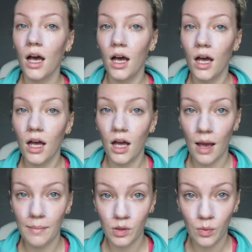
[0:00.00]
uh,
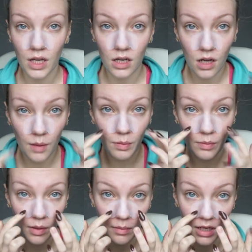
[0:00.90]
I'm gonna wait a couple
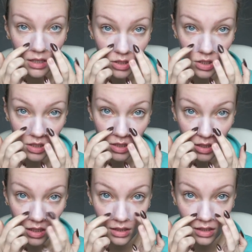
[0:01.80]
more minutes just
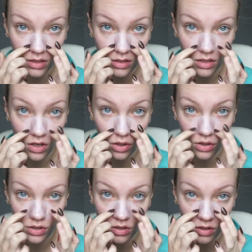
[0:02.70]
to let this
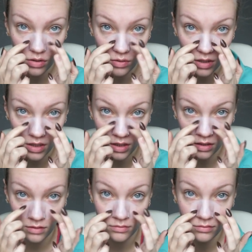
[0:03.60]
all soak
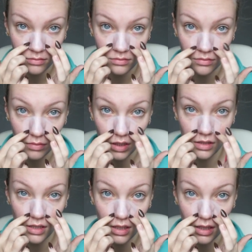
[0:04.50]
in
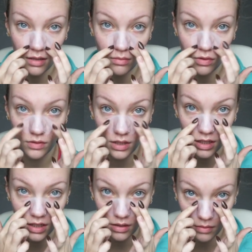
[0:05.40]
because I keep moving
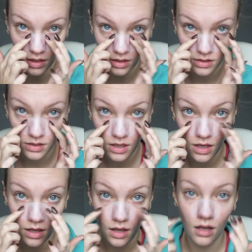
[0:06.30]
it anyways.
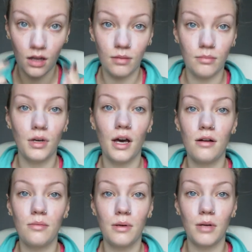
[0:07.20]
Um, but I
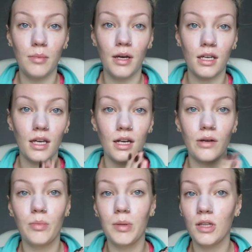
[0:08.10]
will be right back and I
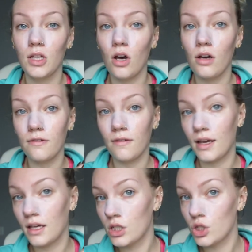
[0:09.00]
will peel it off
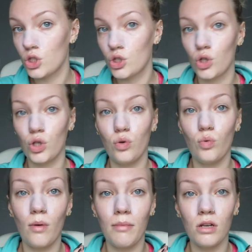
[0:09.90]
and show you
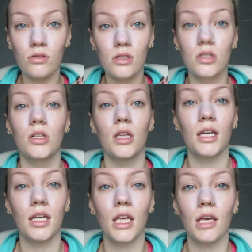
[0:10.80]
what my nose is looking
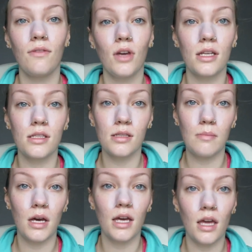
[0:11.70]
like and give you guys
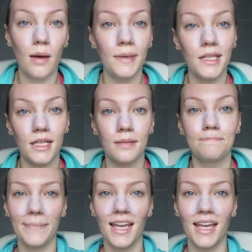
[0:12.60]
my opinion.